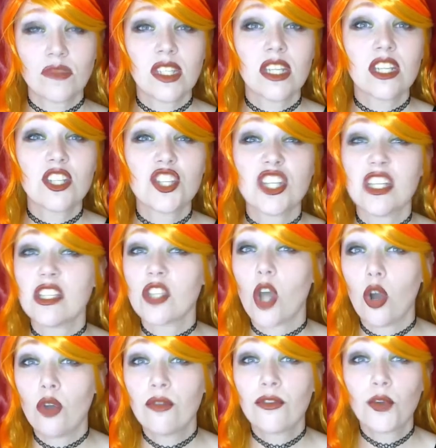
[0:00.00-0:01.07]
She is
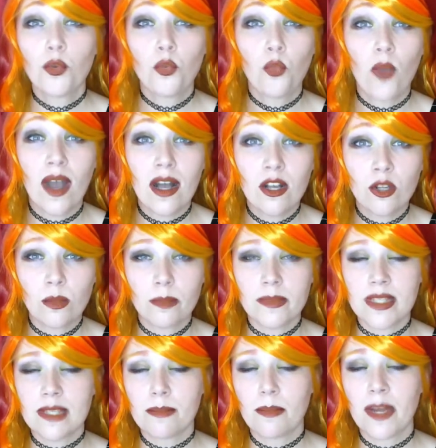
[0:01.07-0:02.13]

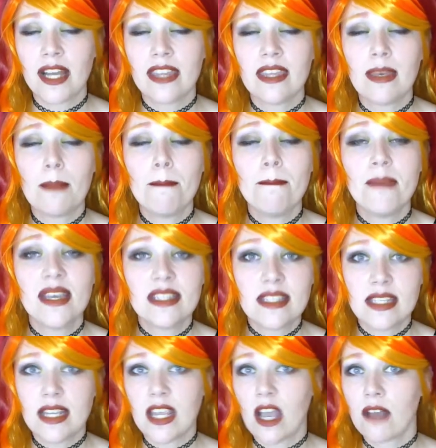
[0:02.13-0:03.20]
overwhelmed by the
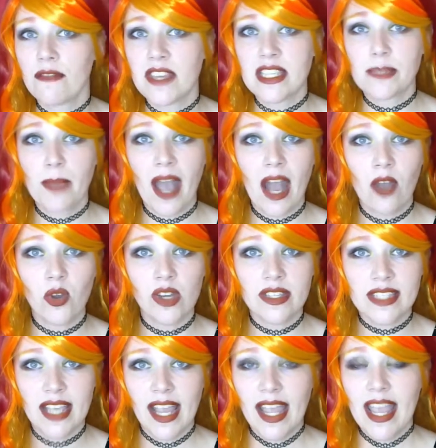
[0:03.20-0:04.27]
immensity of these powers,
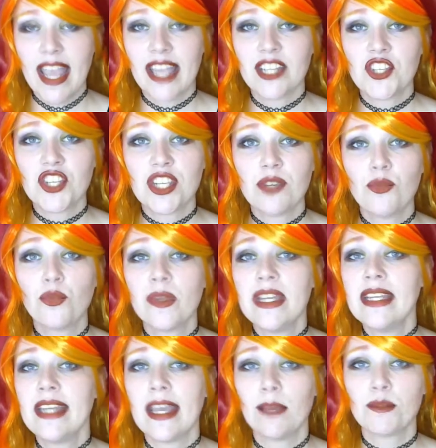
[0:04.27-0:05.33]
and she
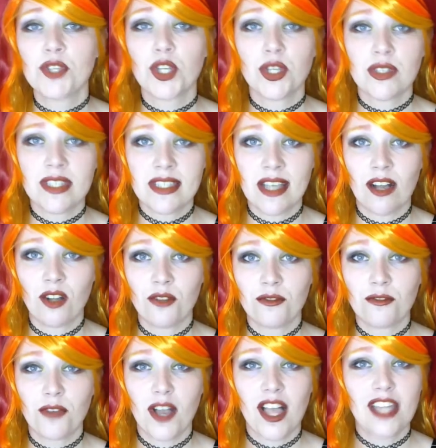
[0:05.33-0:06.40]
renames herself
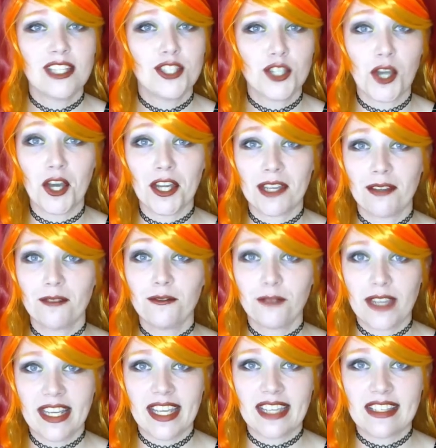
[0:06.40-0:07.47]
Dark
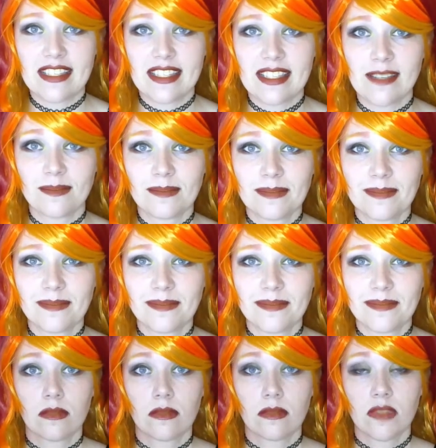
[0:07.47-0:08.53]
Phoenix.
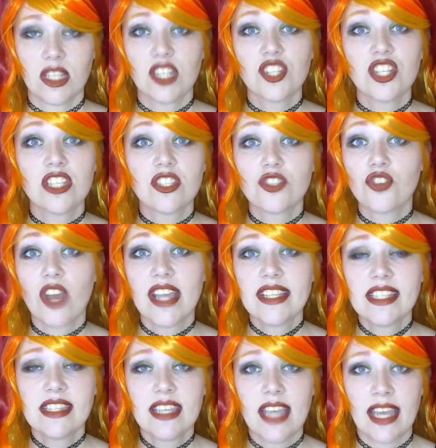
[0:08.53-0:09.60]
She strikes at
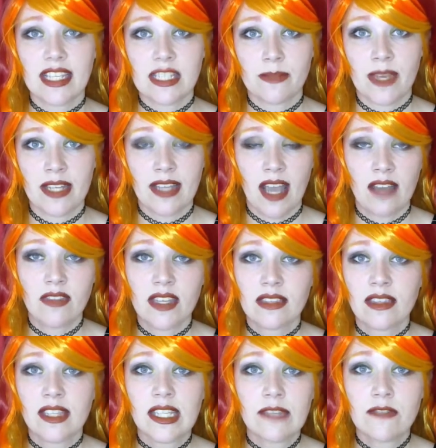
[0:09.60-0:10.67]
the X-Men and then
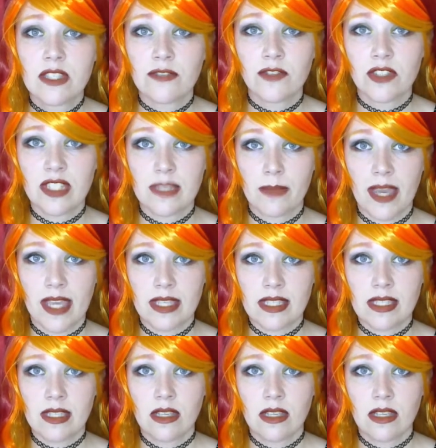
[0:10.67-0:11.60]
leaves for space,